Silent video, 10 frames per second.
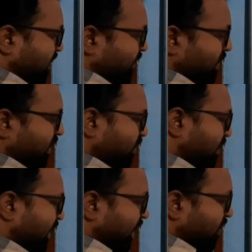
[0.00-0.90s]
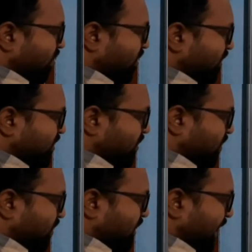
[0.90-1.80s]
are required to make a whole so
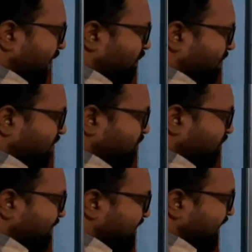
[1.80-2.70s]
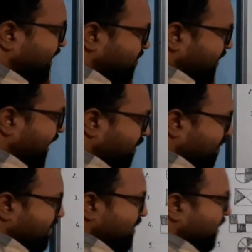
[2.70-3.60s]
all eight parts should be shaded so eight parts are